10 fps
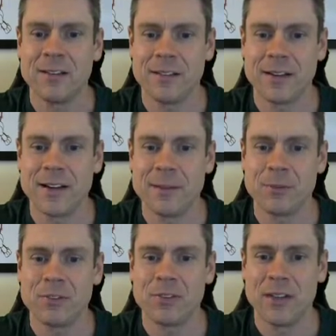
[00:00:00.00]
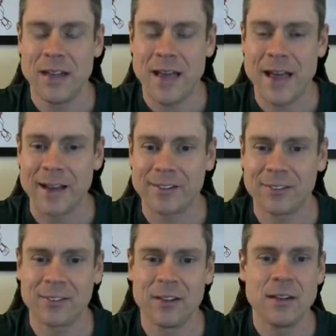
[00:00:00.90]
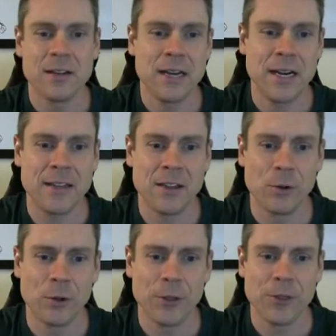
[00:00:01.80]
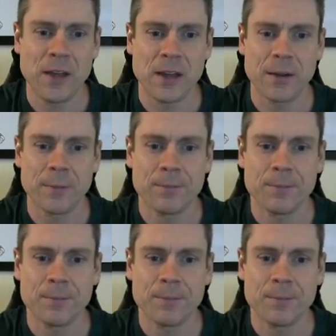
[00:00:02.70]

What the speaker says: times x. And the whole thing